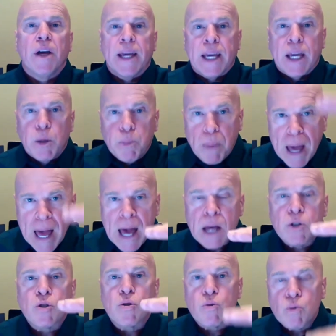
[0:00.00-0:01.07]
can
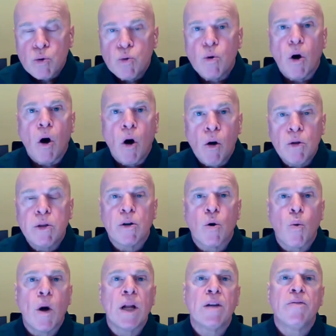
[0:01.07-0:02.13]
pass through all the
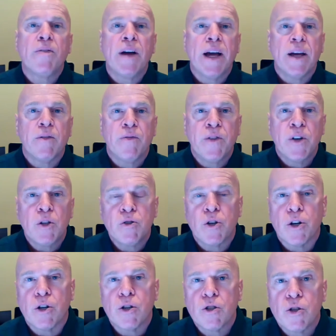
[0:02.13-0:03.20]
qualifying
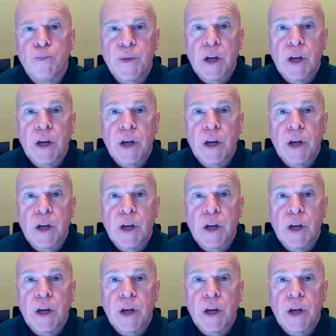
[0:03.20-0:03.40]
filters